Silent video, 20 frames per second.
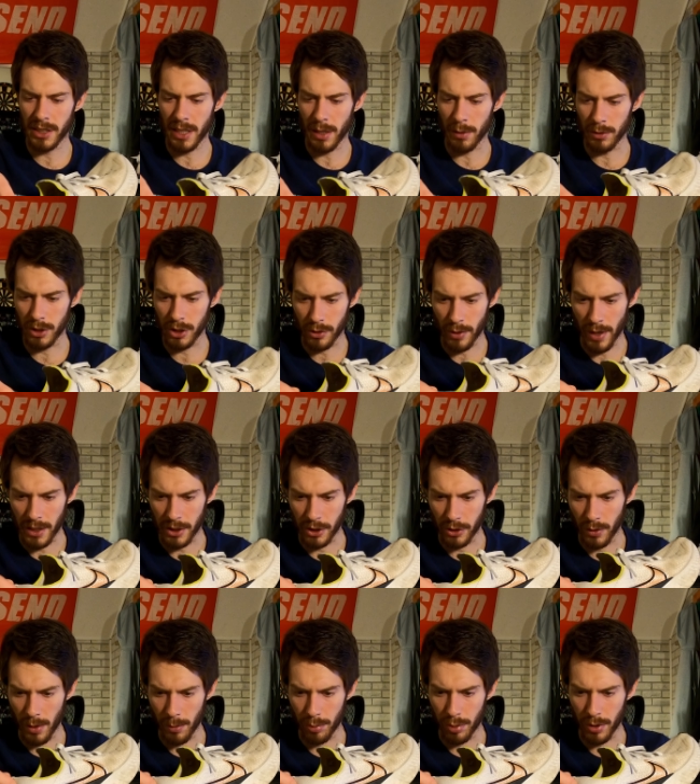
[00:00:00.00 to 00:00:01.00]
that would scratch
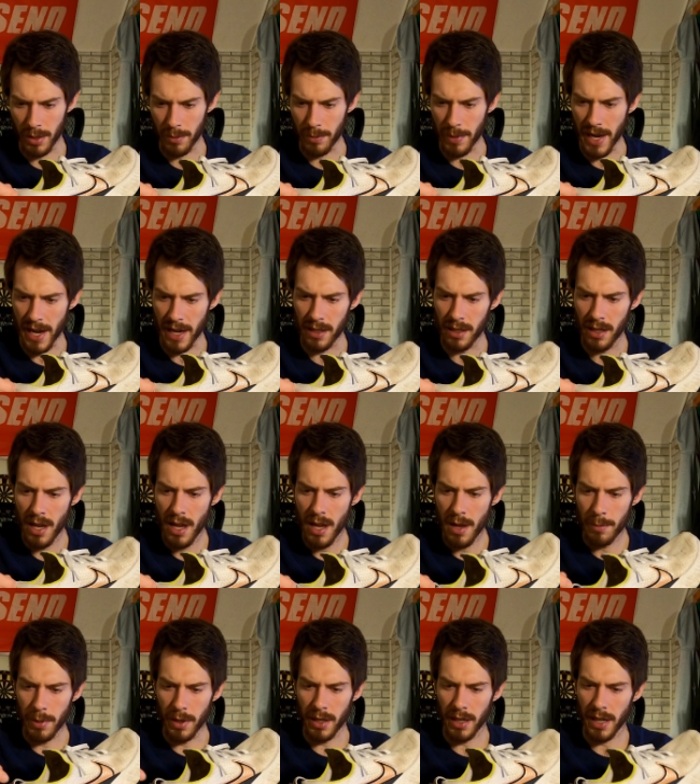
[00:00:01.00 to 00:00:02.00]
you up pretty bad,
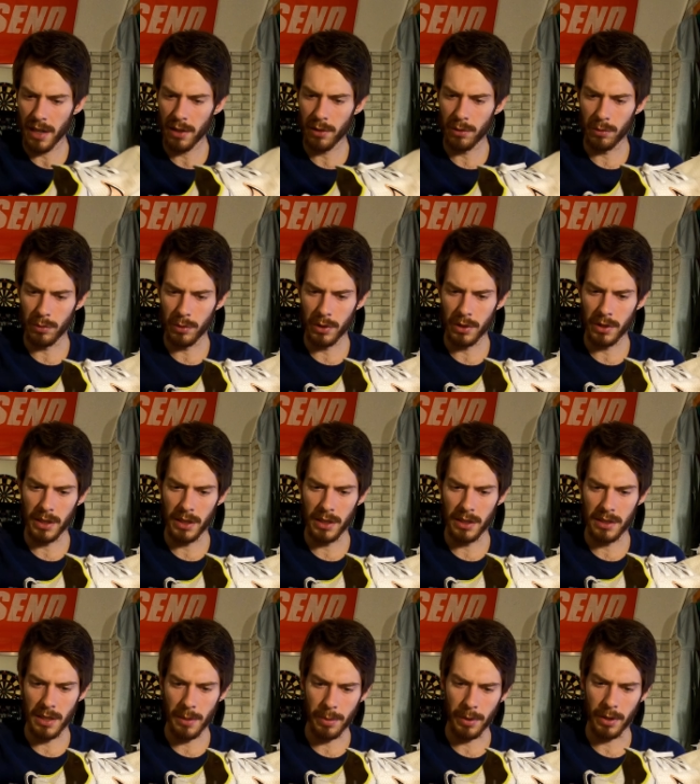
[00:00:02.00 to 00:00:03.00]
but I don't really
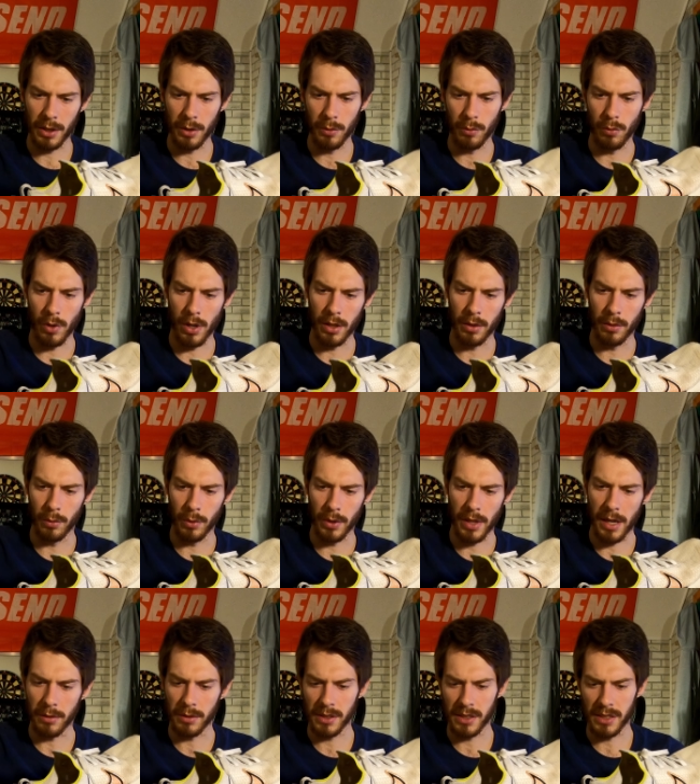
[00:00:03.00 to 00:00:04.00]
typically run
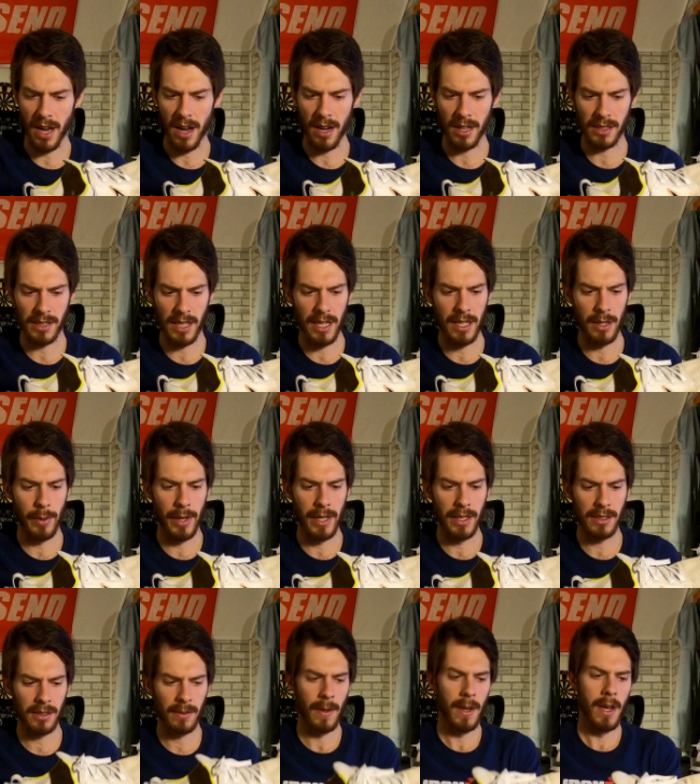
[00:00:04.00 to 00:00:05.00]
without socks
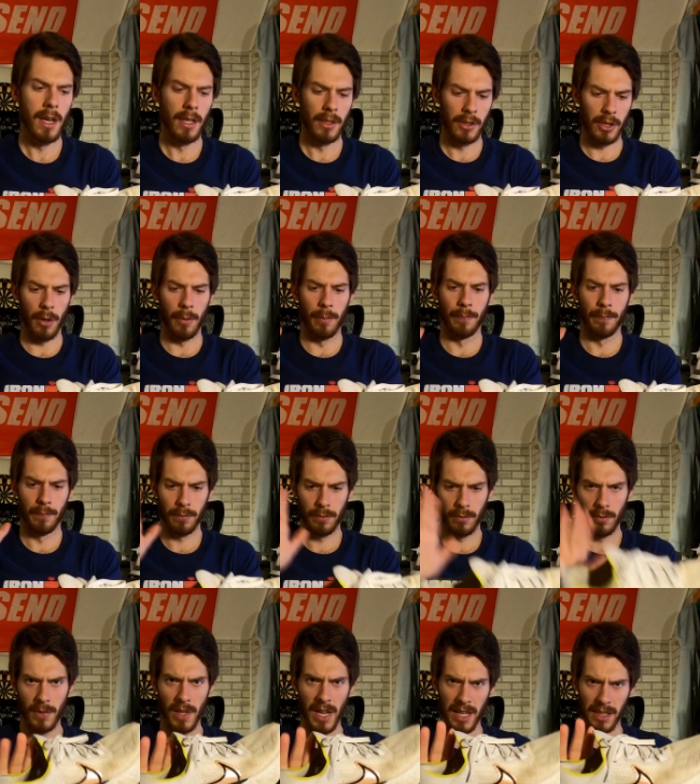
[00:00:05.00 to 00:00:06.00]
anyways. So
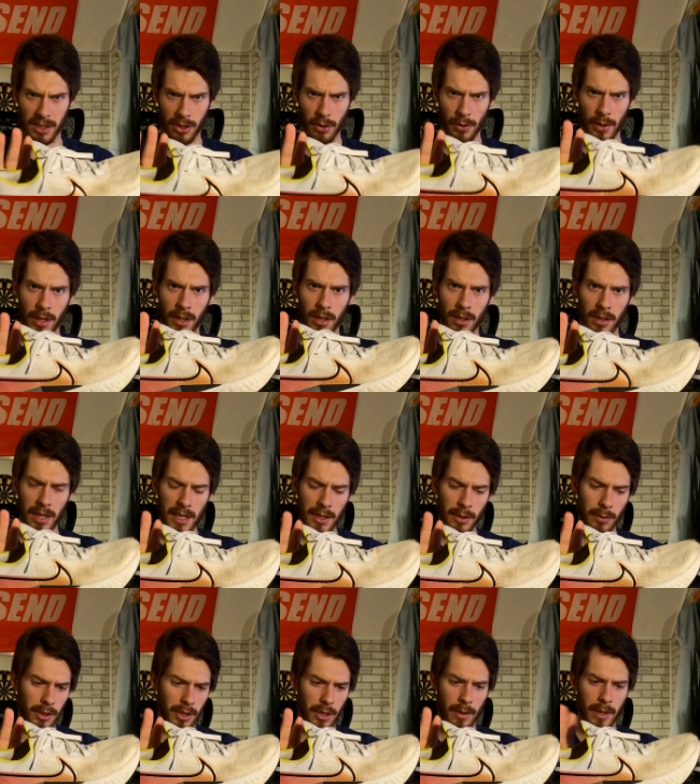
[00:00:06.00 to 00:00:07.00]
that's
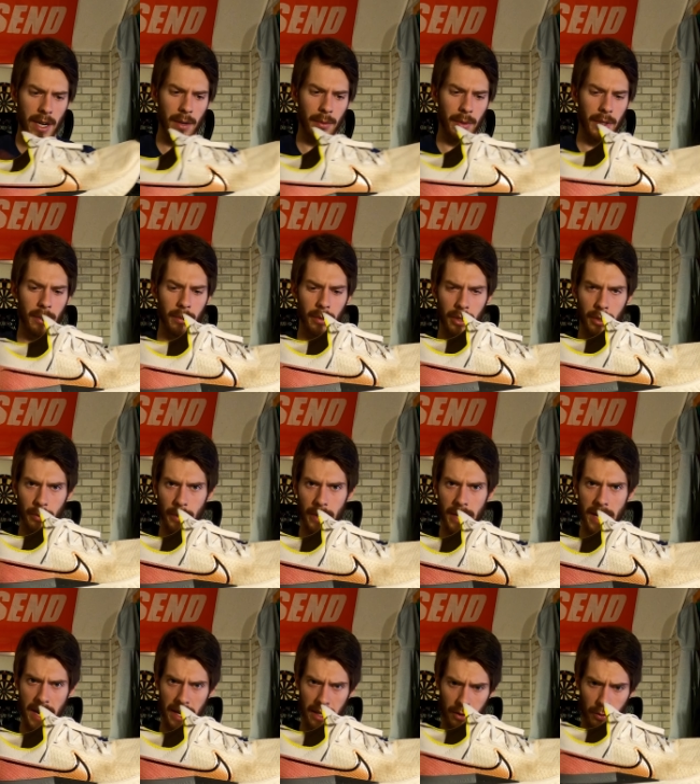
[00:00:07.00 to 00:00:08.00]
what's going on here with the
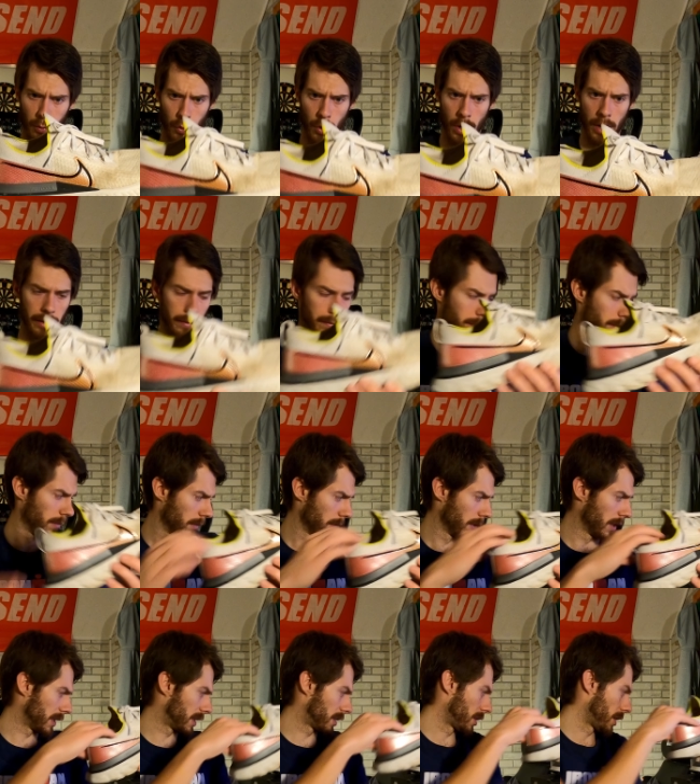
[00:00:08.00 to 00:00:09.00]
React 1.
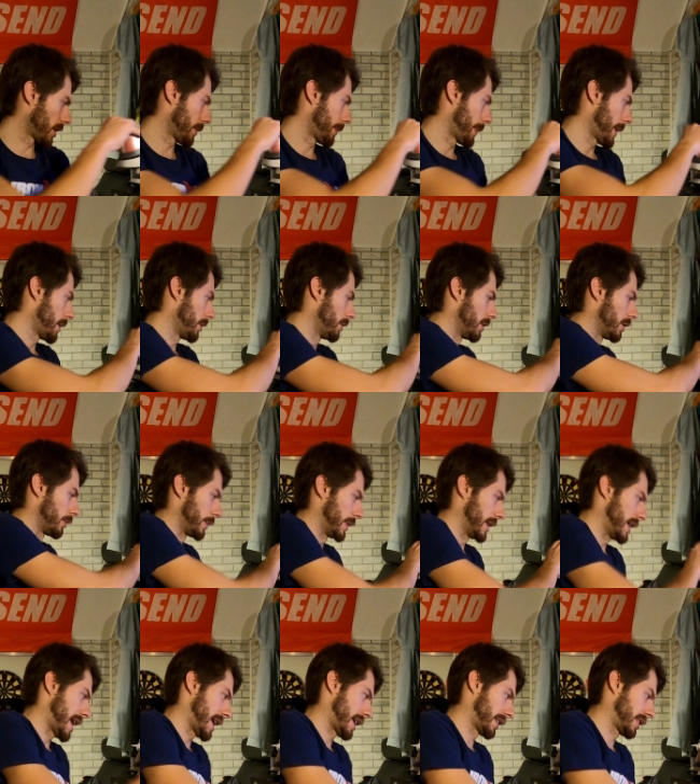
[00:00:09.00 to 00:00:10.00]
Let's talk about the
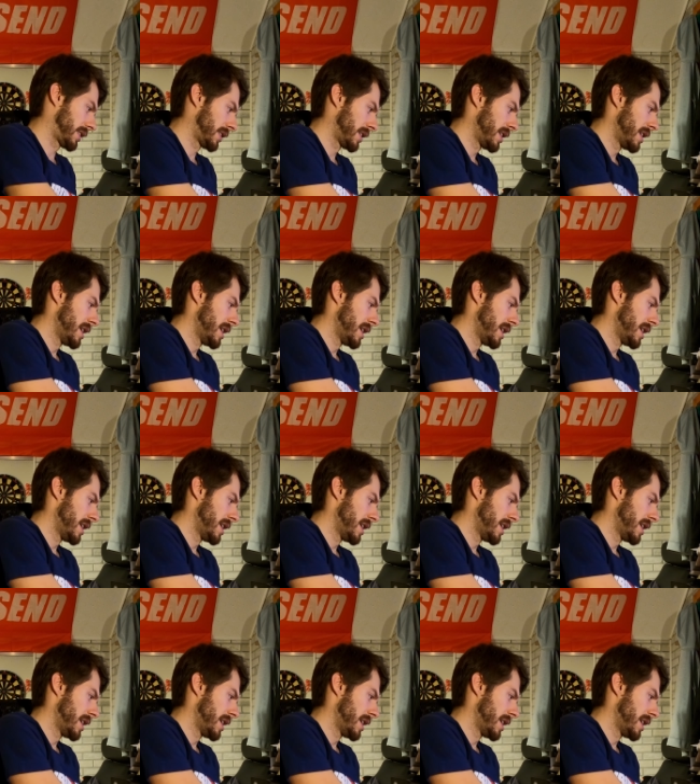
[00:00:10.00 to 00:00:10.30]
React